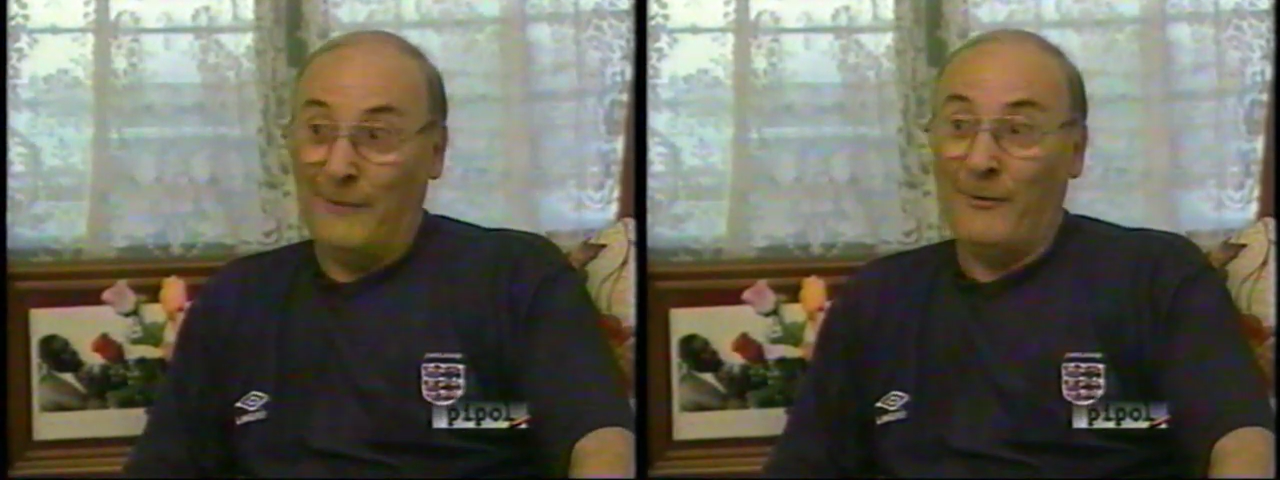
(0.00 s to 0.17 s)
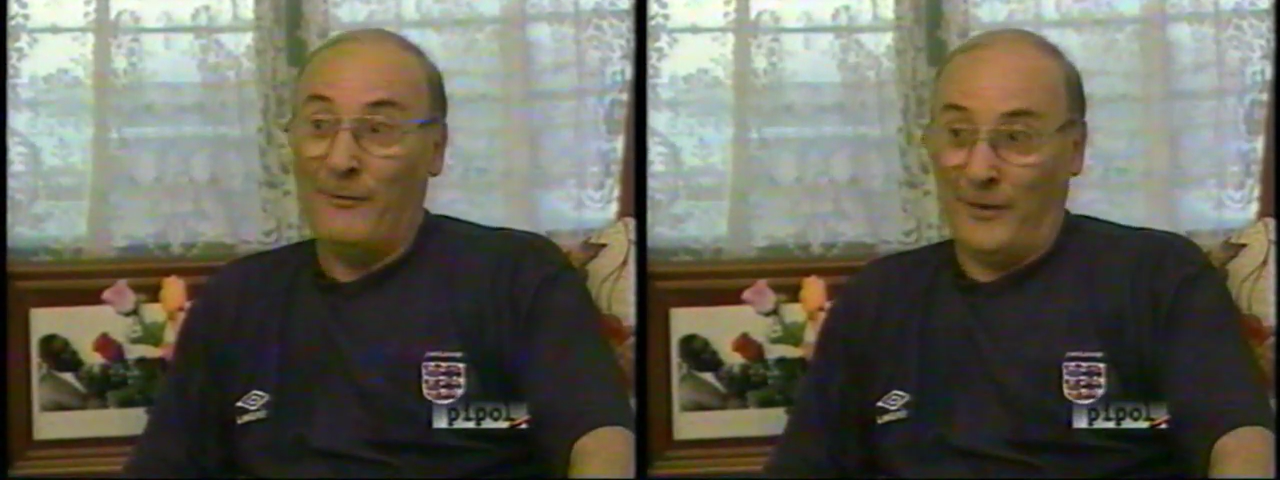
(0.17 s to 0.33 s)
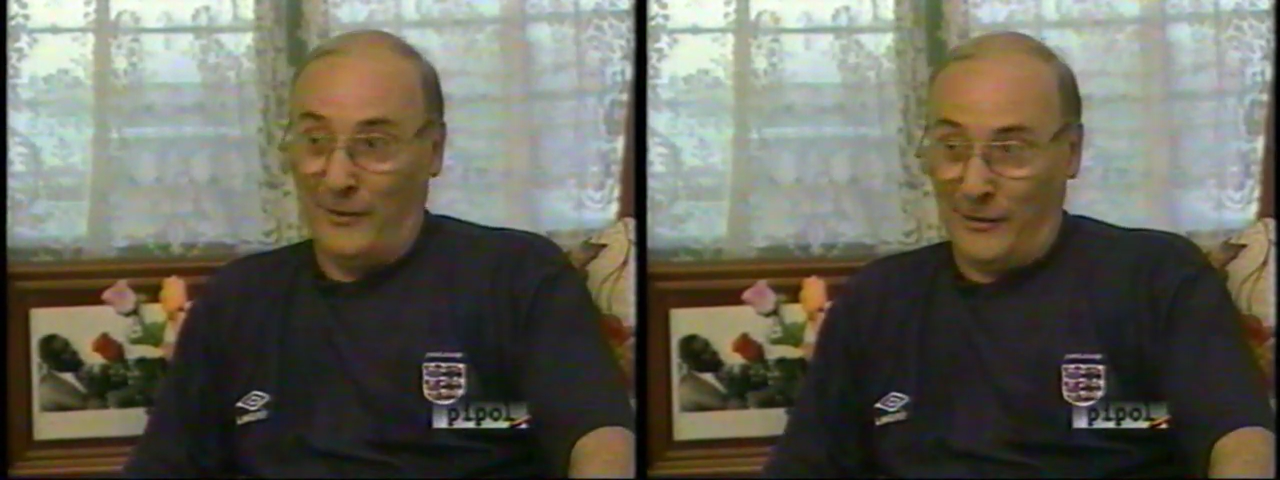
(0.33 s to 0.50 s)

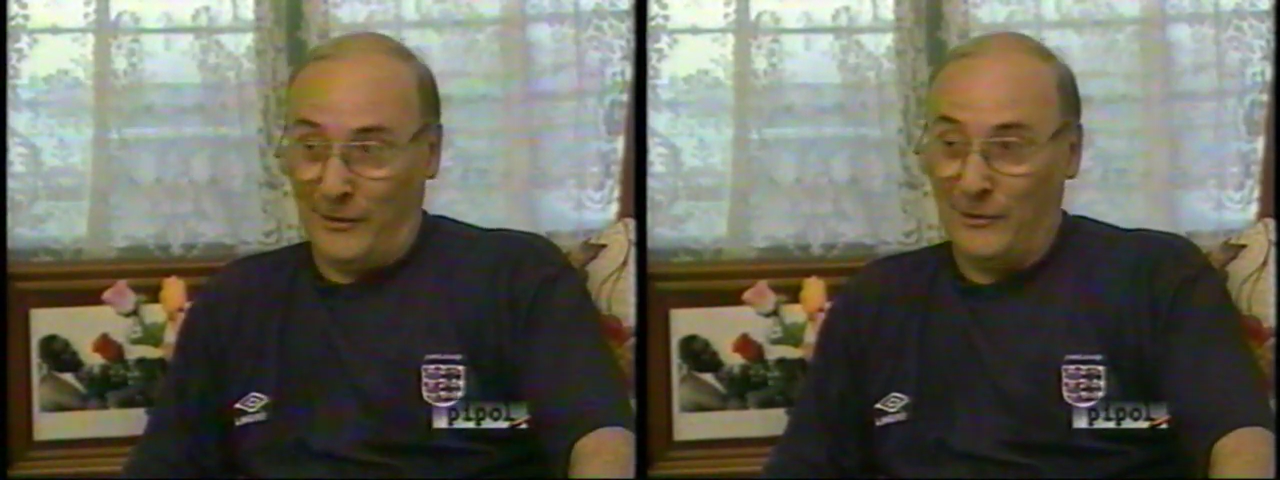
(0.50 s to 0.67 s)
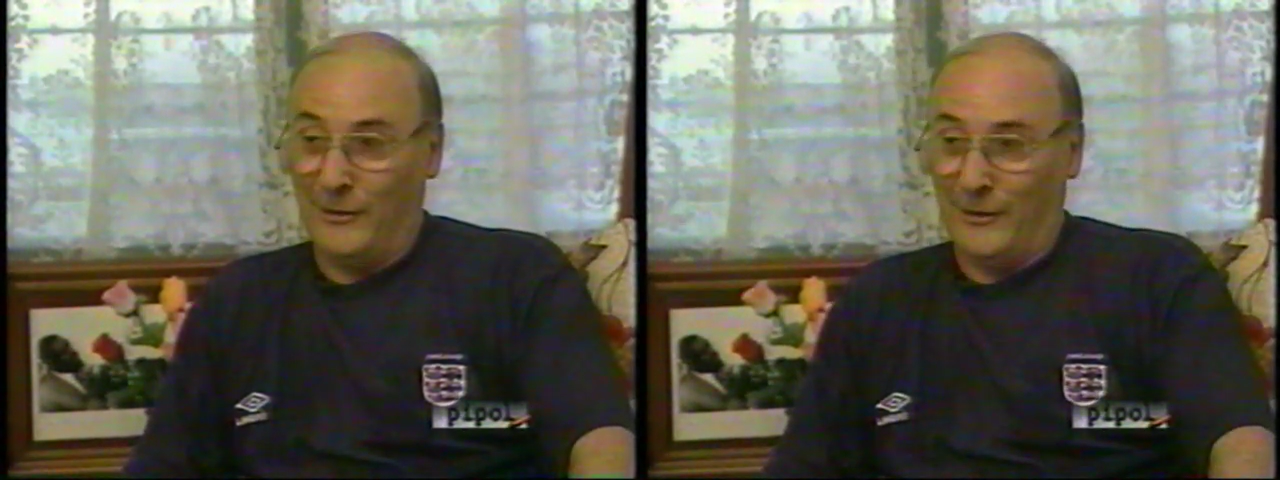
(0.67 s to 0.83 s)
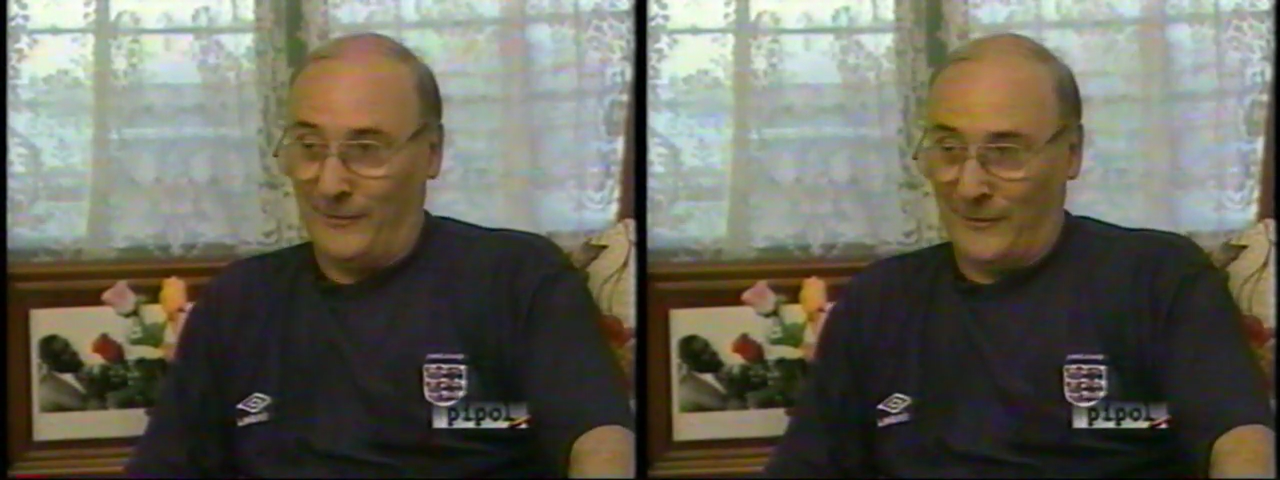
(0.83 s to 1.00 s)
everything I
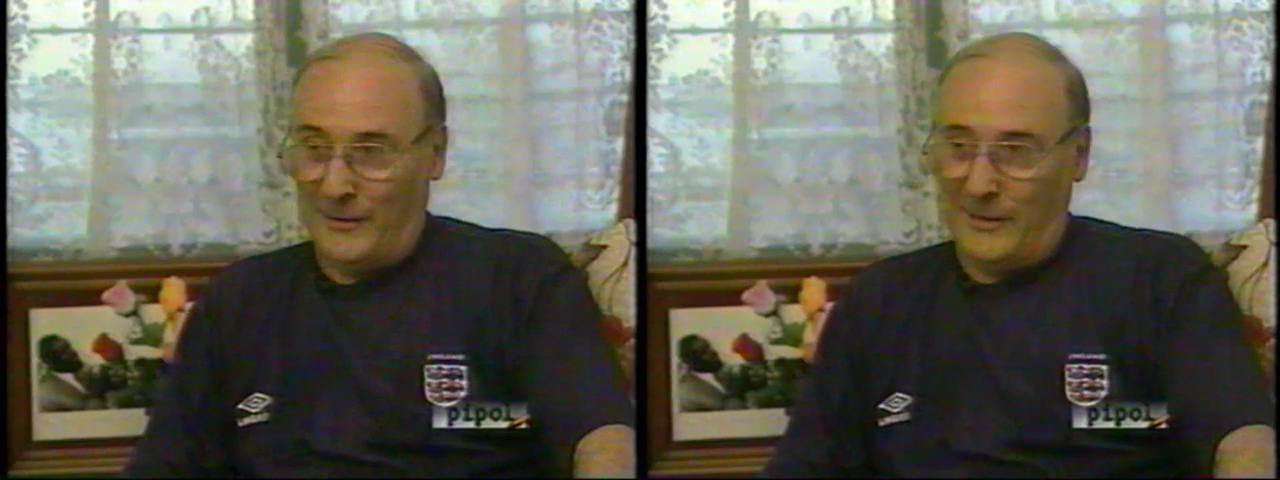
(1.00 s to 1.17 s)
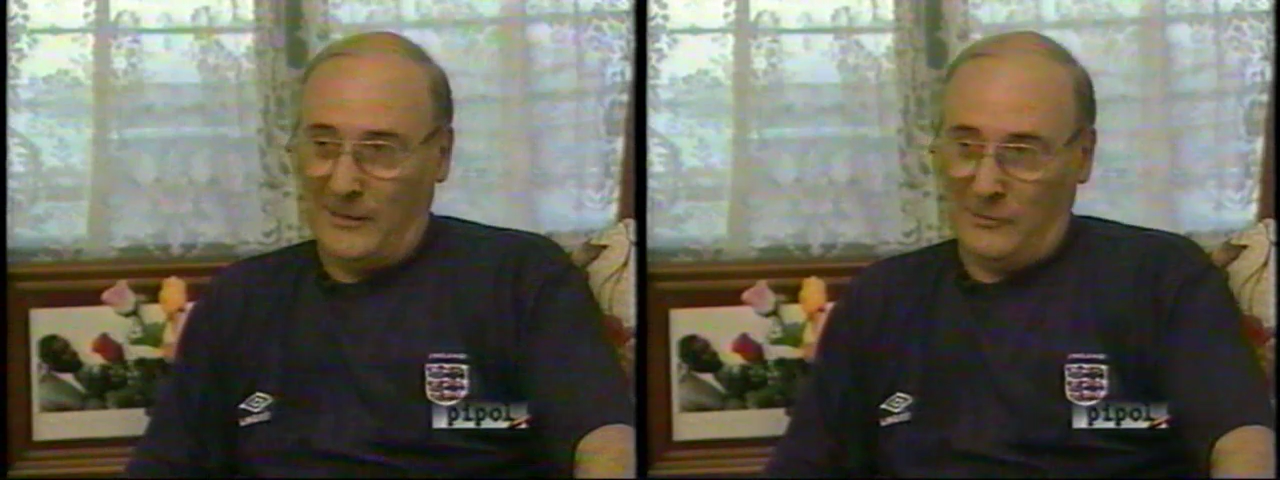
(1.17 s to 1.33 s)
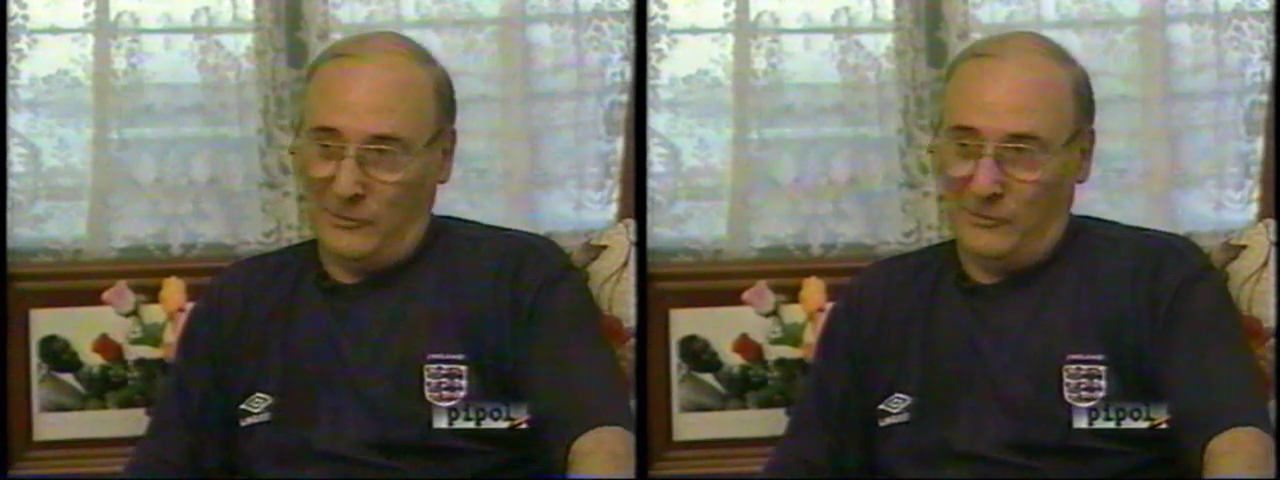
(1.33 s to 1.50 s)
could after
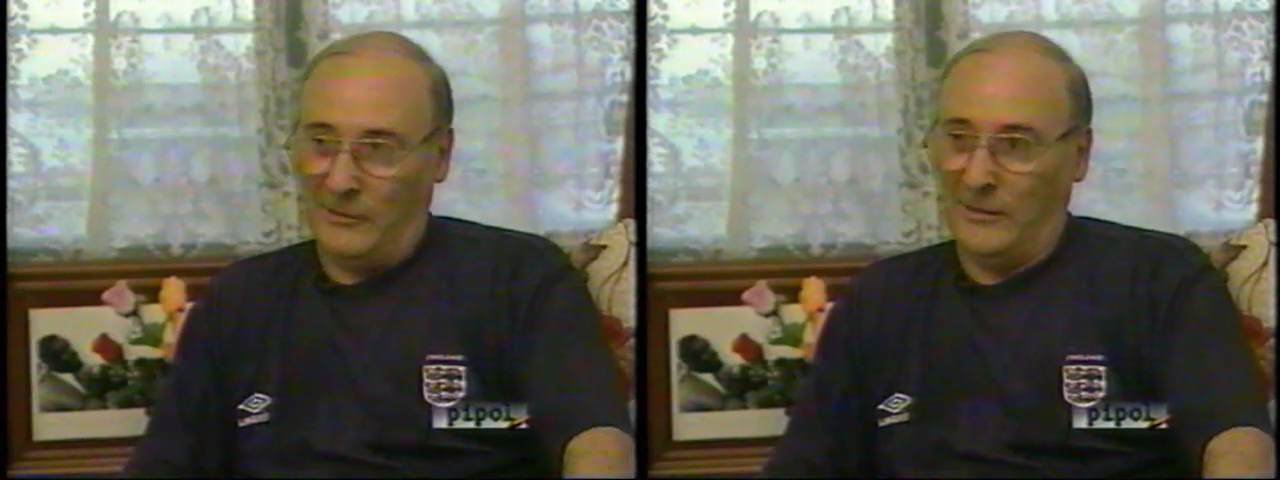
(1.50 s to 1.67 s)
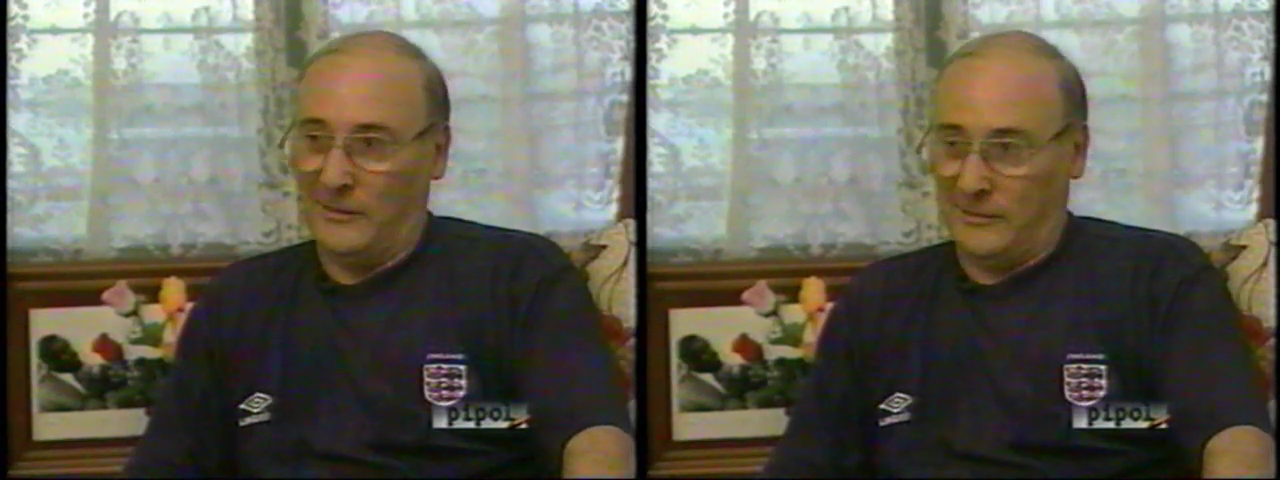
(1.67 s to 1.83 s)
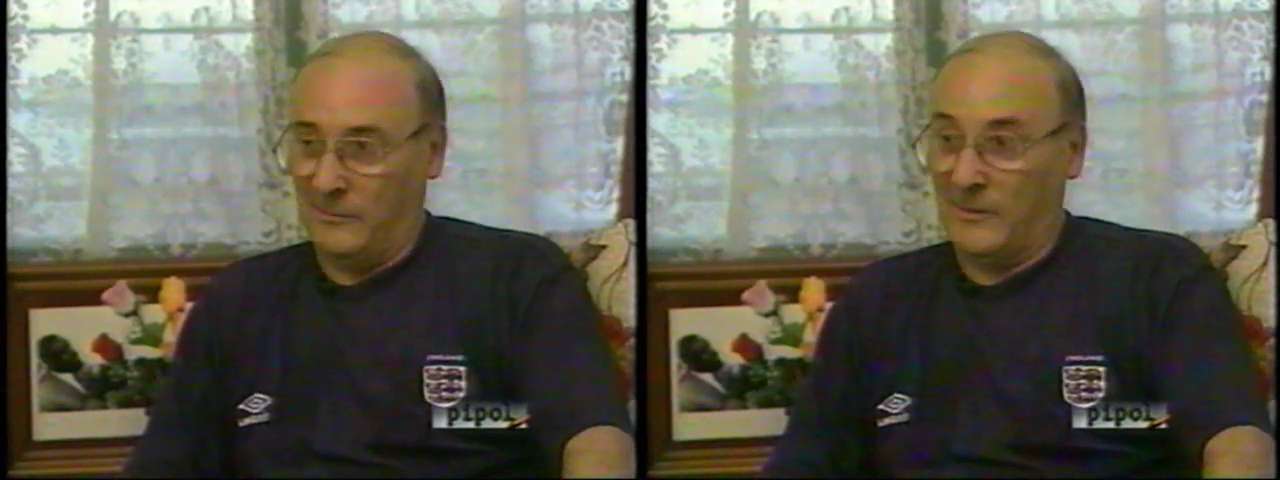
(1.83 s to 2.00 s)
that to try and